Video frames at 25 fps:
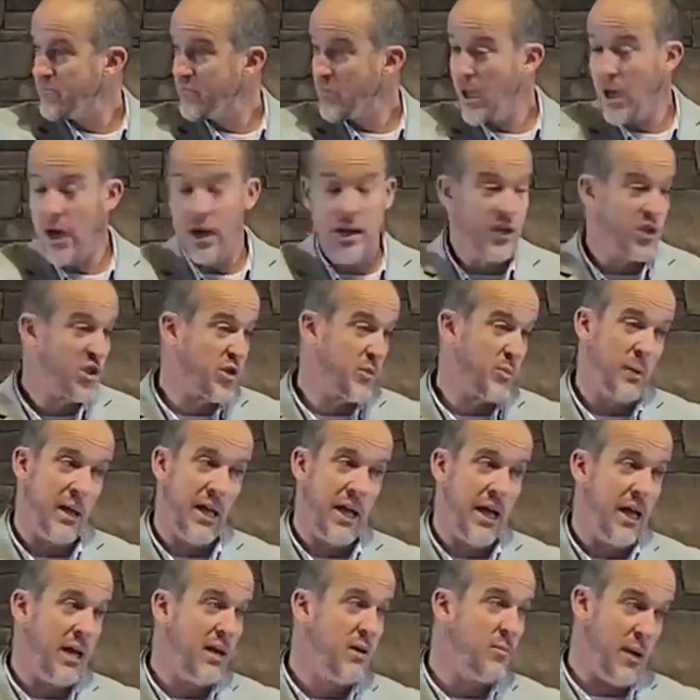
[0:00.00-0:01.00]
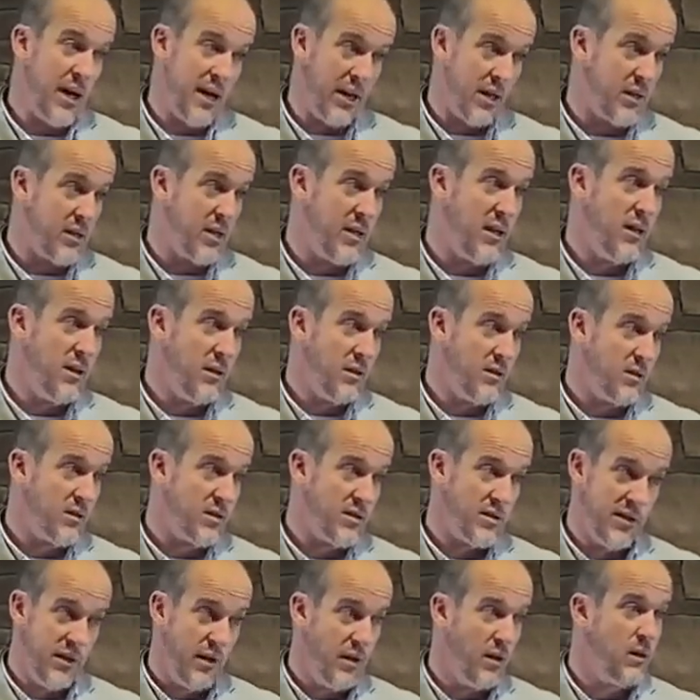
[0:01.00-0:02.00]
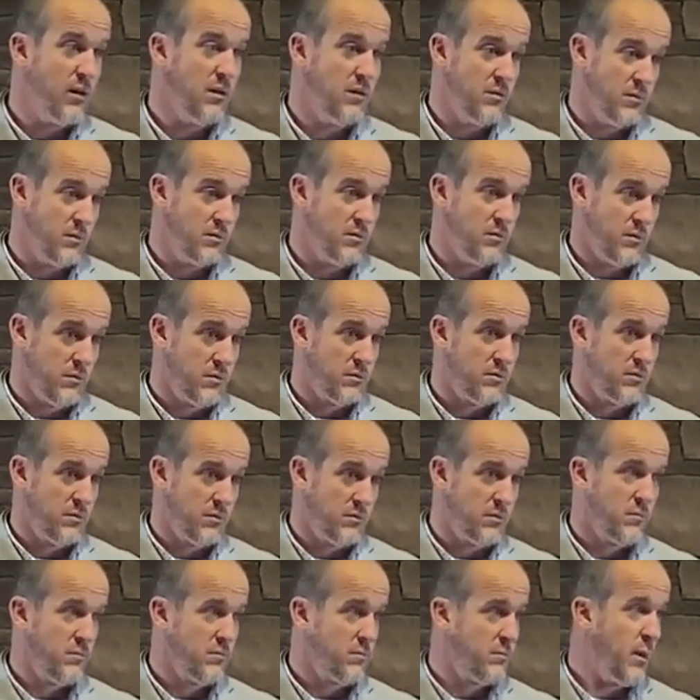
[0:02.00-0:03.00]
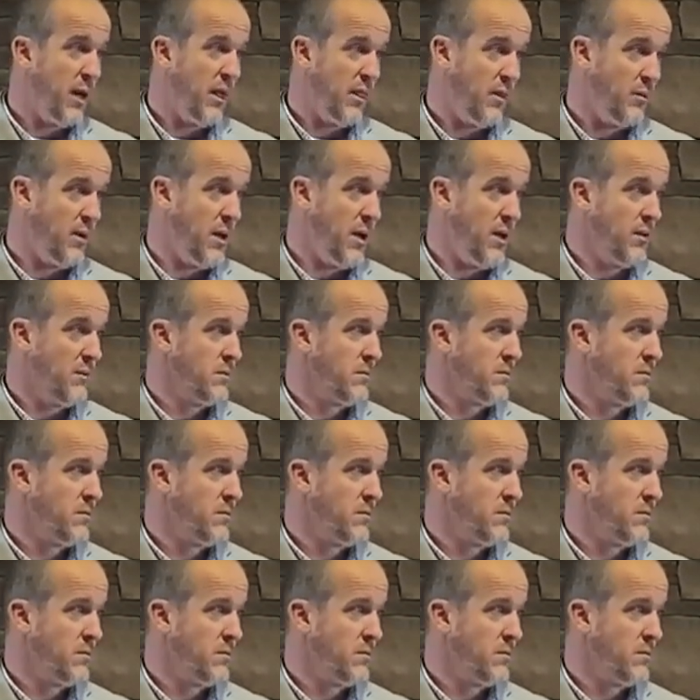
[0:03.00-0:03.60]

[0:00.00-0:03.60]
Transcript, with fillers: Unexplained medically, still, by the way.